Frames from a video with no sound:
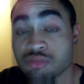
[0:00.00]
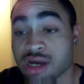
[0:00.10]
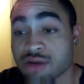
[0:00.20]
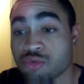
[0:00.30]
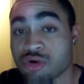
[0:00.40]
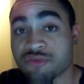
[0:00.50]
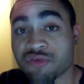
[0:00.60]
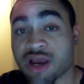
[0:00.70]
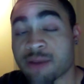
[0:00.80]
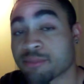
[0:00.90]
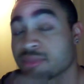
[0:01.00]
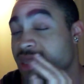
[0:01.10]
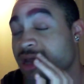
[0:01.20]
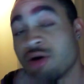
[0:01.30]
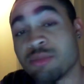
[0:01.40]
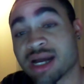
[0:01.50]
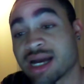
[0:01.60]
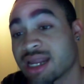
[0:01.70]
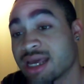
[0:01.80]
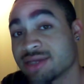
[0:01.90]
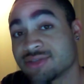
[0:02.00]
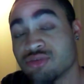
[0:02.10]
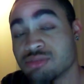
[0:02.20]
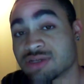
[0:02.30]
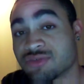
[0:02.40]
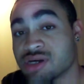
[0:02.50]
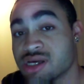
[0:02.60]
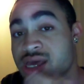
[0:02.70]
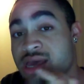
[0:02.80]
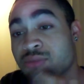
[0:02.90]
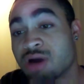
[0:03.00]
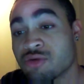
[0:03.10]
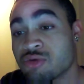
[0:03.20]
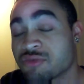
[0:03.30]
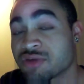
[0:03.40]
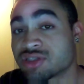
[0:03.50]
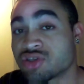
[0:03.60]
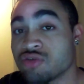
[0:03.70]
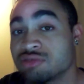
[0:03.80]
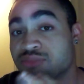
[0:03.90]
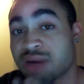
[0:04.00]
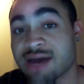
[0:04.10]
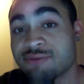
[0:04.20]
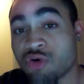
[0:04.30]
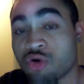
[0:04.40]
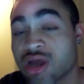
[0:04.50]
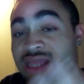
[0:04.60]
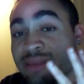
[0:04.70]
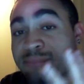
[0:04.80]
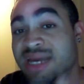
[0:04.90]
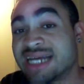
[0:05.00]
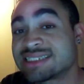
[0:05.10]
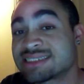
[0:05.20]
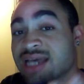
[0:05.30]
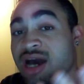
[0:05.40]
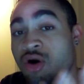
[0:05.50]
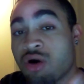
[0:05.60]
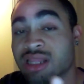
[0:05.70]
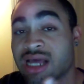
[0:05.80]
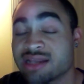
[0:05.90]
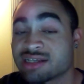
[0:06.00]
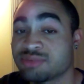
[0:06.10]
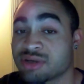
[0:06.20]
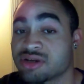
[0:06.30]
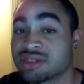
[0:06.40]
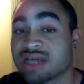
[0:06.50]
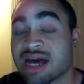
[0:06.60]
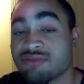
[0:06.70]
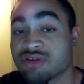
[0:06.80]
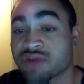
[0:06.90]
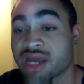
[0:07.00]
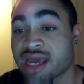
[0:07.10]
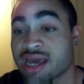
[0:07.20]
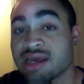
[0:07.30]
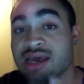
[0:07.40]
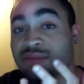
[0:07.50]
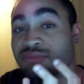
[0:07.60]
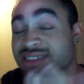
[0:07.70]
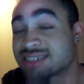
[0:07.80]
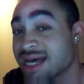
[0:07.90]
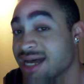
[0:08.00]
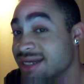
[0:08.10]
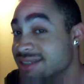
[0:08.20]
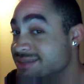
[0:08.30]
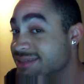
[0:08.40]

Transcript: Modern Warfare, oh my god, I had so much fun. Modern Warfare two was by far the best online experience I've ever had, besides